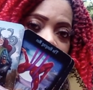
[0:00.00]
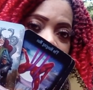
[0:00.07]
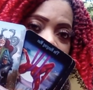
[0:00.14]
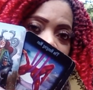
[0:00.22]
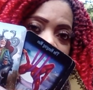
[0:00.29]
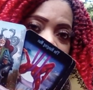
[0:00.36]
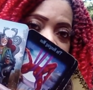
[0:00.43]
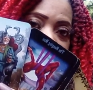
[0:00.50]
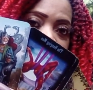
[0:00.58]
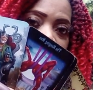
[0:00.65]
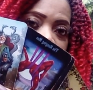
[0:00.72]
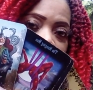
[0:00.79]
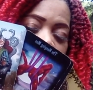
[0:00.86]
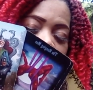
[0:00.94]
they in the King
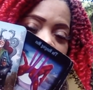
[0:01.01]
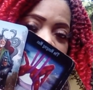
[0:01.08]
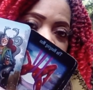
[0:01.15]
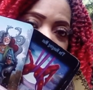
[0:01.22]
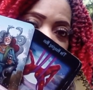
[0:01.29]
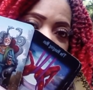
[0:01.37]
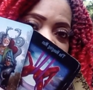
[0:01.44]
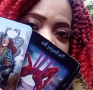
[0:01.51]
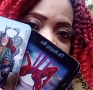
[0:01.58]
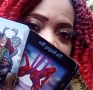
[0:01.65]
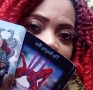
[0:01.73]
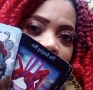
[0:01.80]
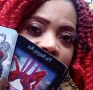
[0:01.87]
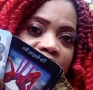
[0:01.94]
of Cups. I feel
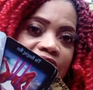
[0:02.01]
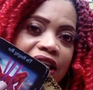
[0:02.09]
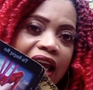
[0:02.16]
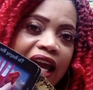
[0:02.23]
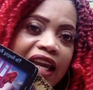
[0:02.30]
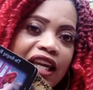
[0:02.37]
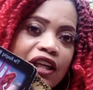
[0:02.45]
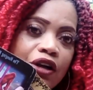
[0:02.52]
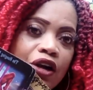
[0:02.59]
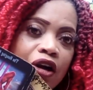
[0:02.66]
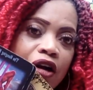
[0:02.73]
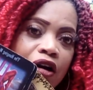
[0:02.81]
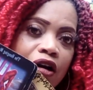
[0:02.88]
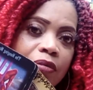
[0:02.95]
like they're denying
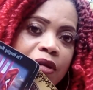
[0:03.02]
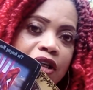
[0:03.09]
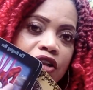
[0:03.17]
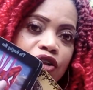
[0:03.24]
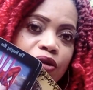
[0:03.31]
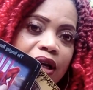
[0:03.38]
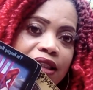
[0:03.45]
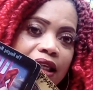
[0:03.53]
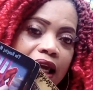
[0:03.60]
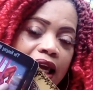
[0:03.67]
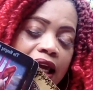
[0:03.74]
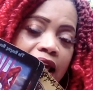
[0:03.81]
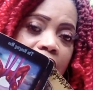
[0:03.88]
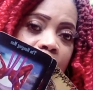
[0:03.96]
her because you got the
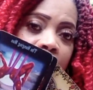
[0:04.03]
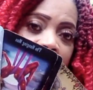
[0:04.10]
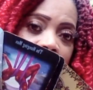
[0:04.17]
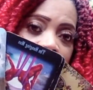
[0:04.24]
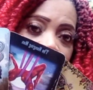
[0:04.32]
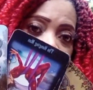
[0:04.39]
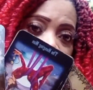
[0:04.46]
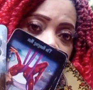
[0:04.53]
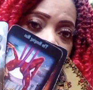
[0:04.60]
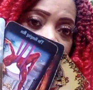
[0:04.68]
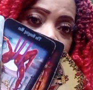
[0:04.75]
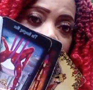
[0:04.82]
hangman here.